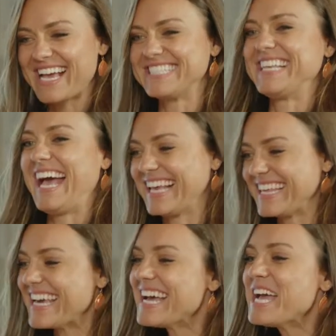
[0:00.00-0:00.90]

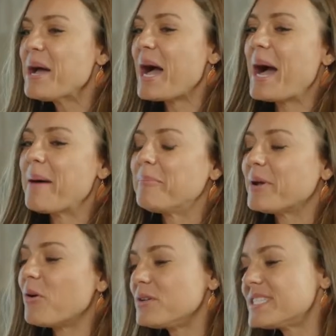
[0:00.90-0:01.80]
Exactly.
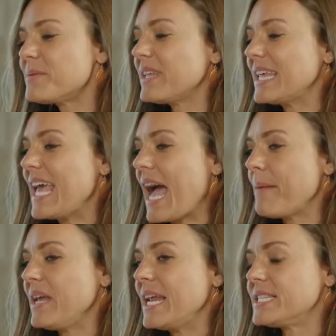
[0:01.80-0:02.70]
But ultimately,
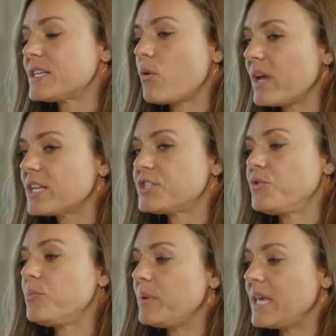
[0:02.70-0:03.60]
I mean, it's going
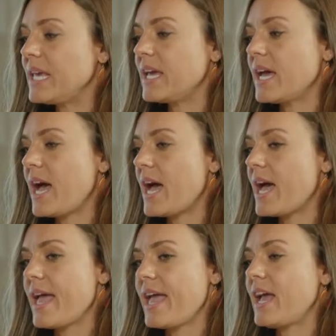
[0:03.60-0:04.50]
to be
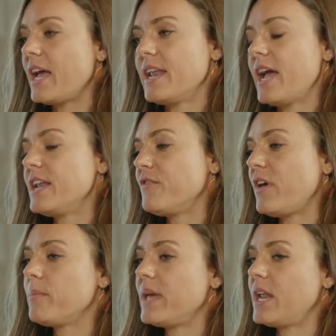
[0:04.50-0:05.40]
a
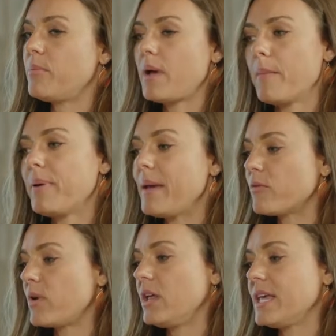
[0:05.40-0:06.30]
development and a
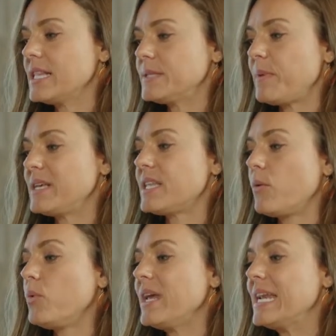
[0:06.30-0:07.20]
payment rail in the space
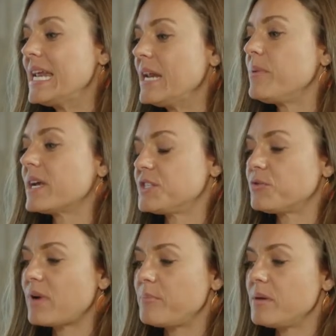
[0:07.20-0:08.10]
that we need, because
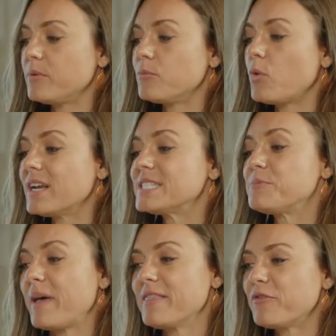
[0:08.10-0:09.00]
you're right, people want to
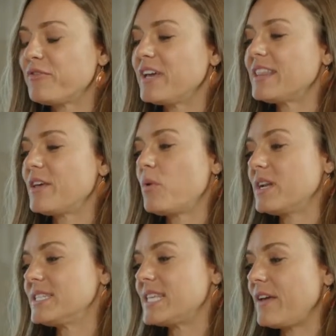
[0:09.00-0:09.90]
spend their fiat, they
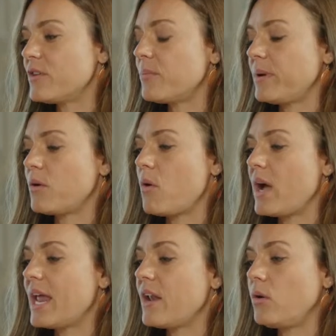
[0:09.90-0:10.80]
want to save their
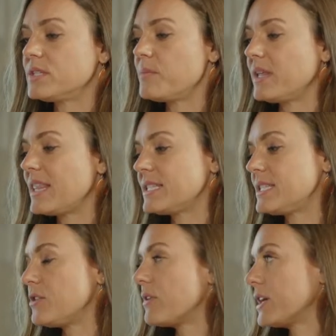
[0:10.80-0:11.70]
Bitcoin, and ultimately that's
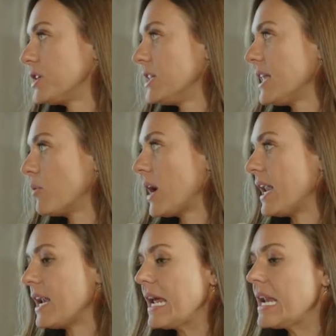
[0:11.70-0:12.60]
the direction that we're
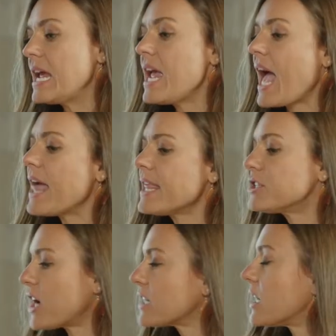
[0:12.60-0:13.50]
headed in. I
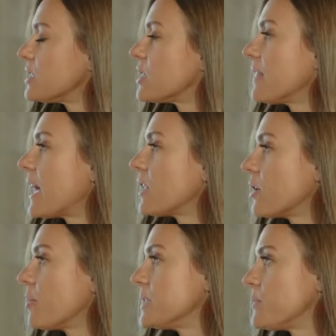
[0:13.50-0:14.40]
think Jack touched on that a
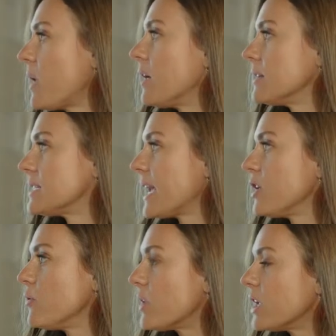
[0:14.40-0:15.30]
little bit as well. It's like
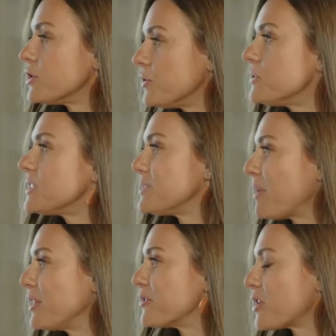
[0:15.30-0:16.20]
you can choose to
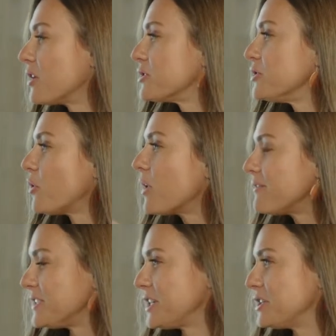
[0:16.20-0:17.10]
spend your dollars, you don't
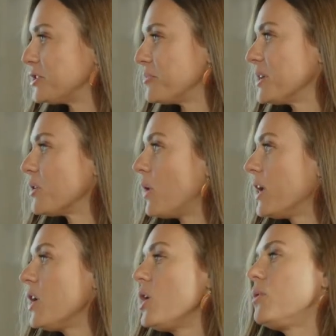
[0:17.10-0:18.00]
have to touch your
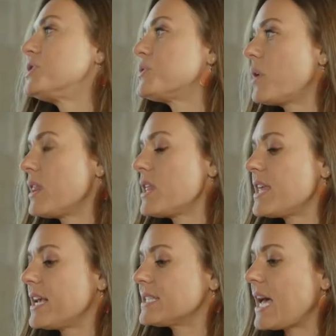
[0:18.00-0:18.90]
Bitcoin, which is one of the
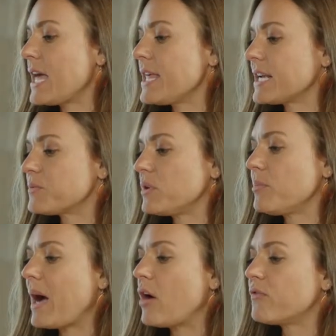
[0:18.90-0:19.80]
things that I think is really
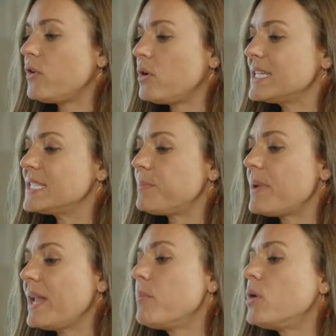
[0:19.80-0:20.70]
powerful
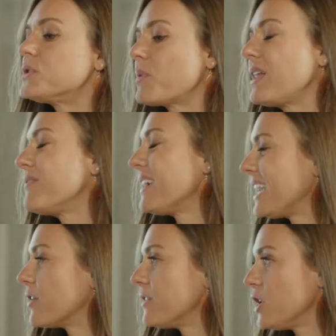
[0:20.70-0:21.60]
and most relevant
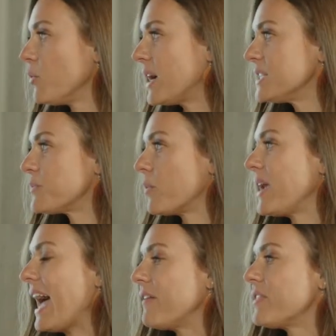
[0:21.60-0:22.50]
here in the US, where
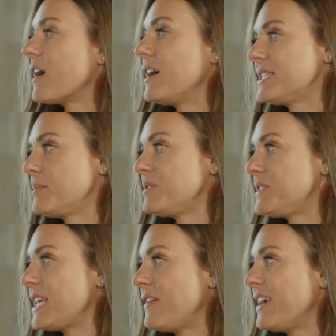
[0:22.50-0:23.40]
we have the concept of
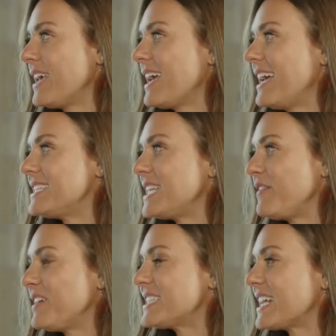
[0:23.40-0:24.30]
saving and a
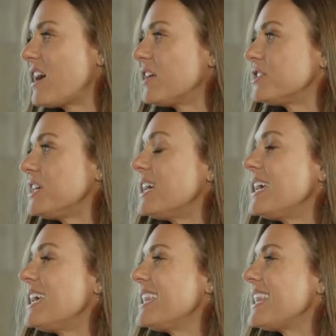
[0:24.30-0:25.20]
savings technology
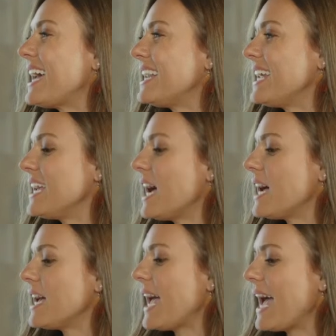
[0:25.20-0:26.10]
that
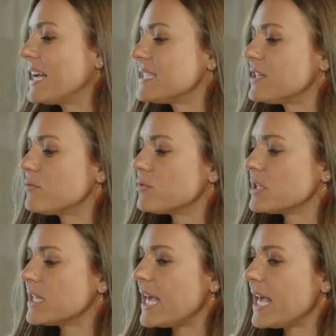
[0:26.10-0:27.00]
hasn't
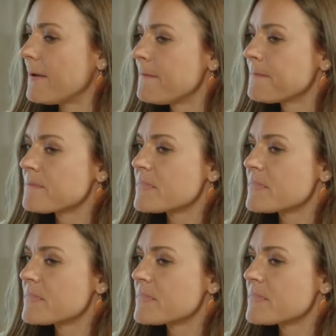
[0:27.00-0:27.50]
really